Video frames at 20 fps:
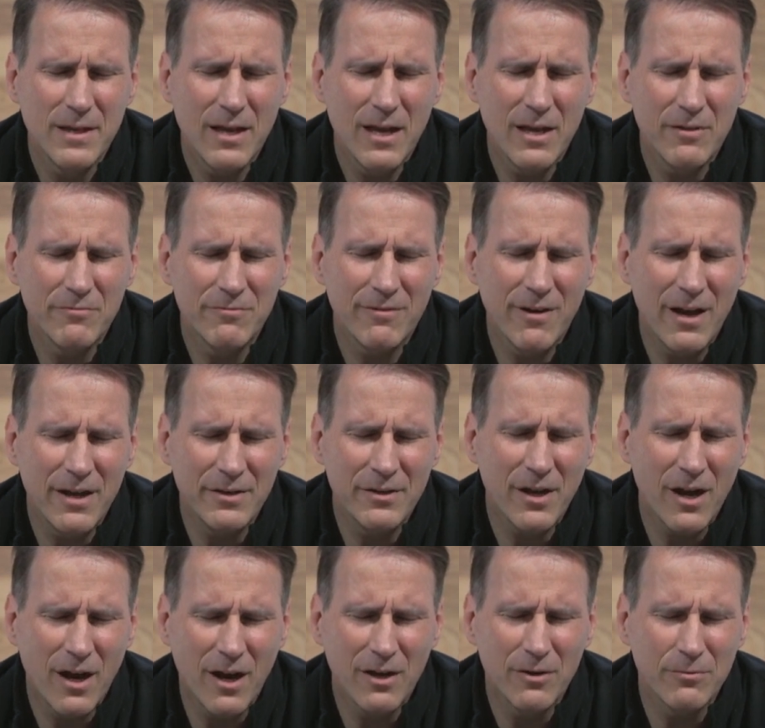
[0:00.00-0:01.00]
and find
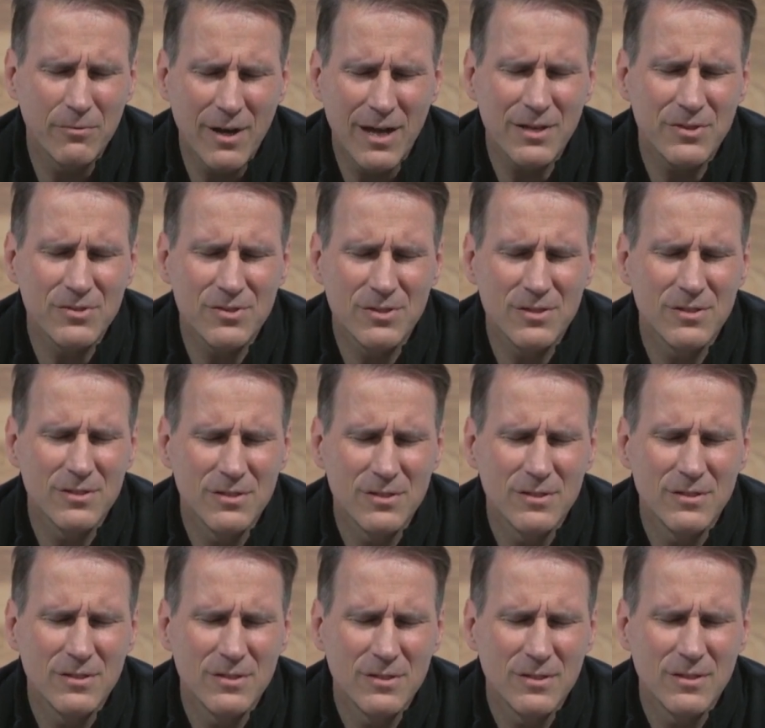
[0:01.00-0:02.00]
our rest
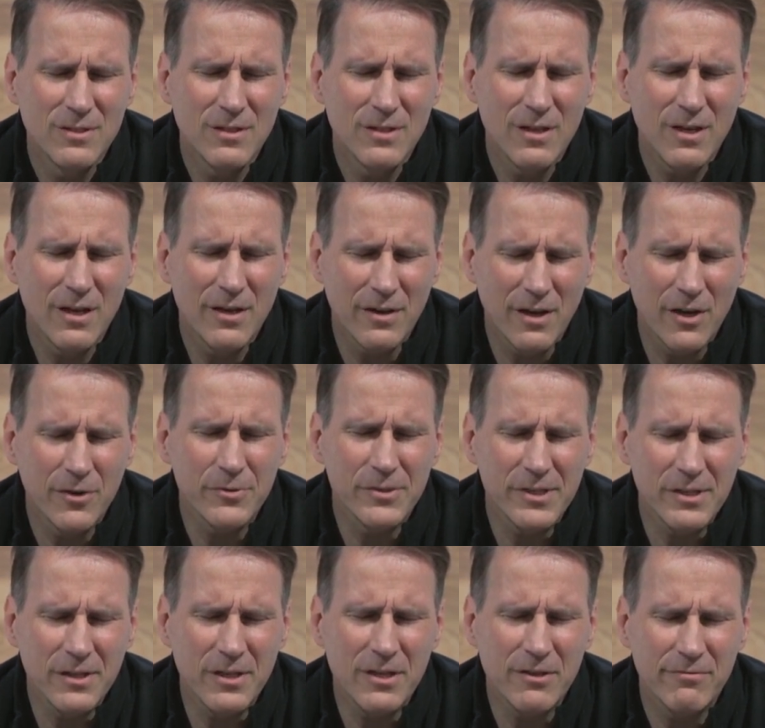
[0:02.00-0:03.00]
and our
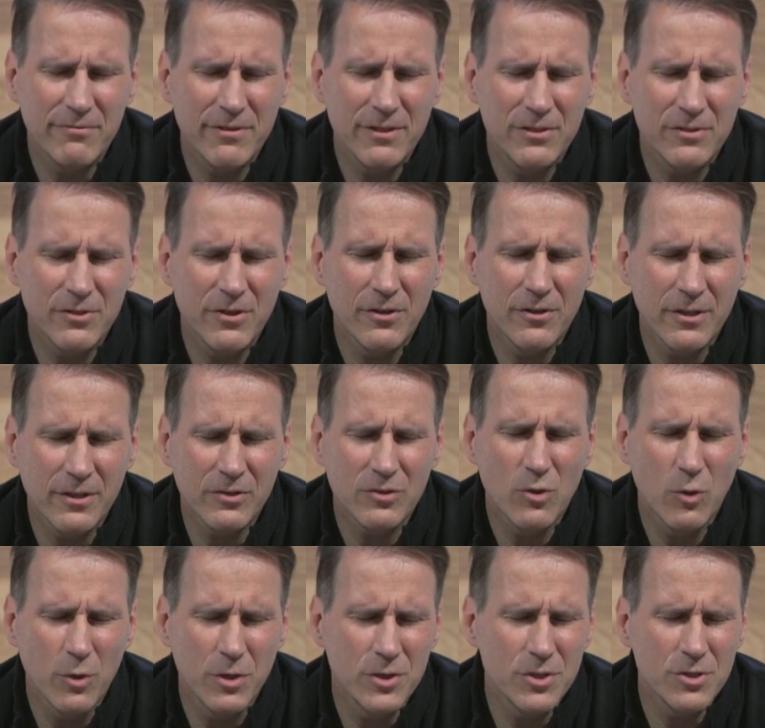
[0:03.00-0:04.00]
relief in turning
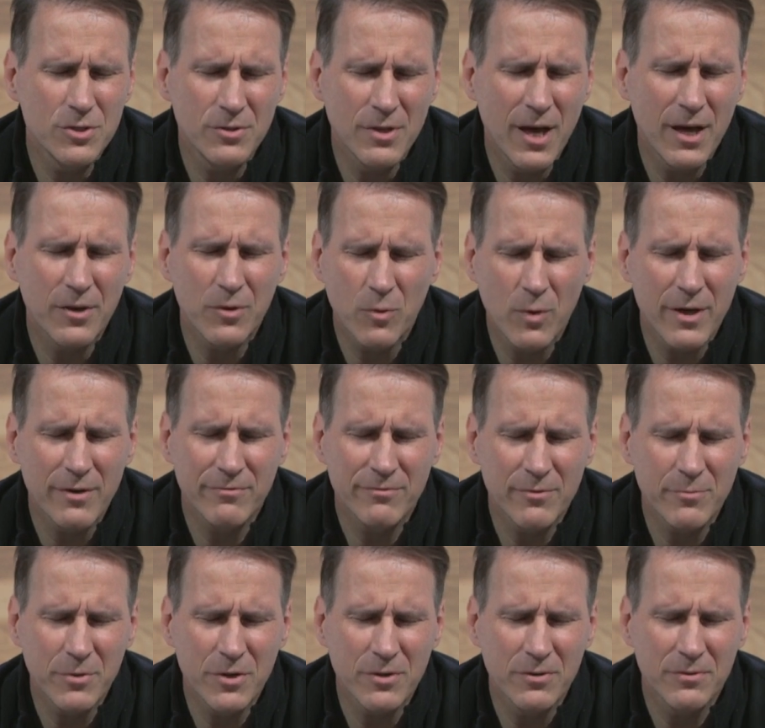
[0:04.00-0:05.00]
toward you, not away
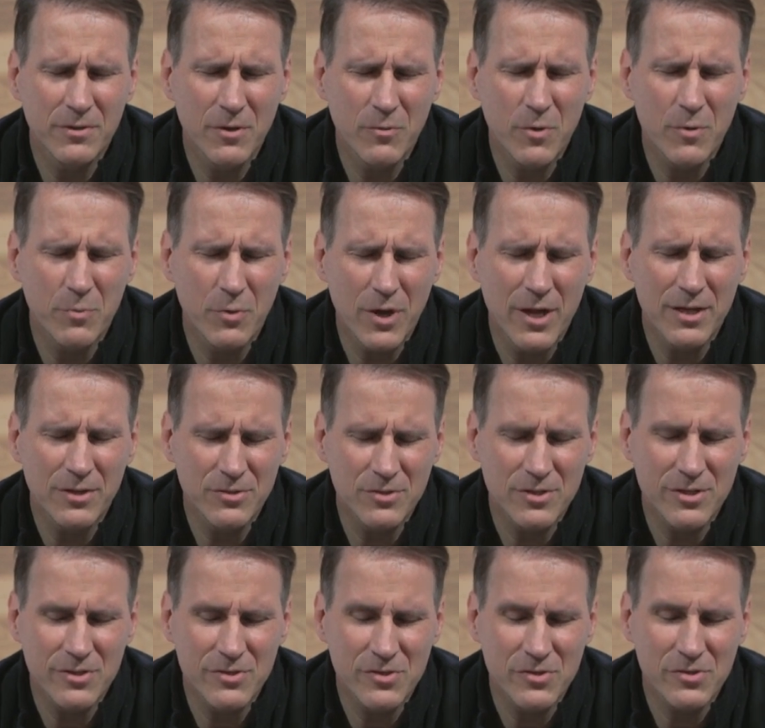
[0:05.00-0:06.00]
from you. And we pray it in
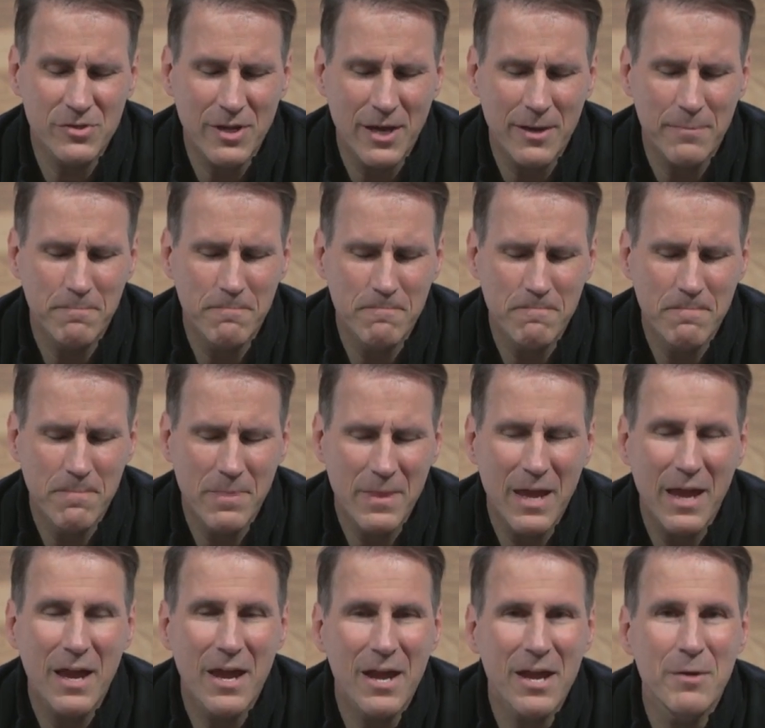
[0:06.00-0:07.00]
Jesus' name.
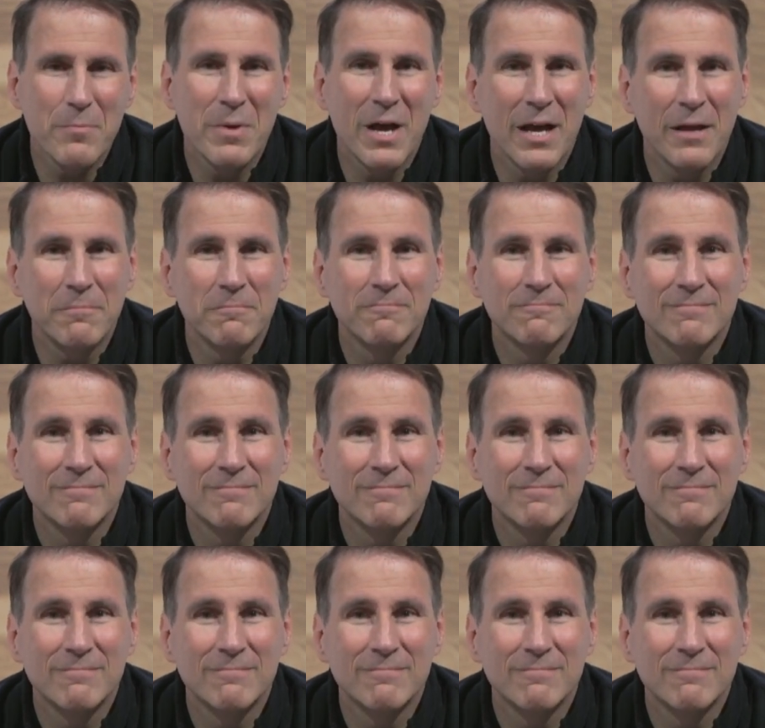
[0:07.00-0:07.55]
Amen.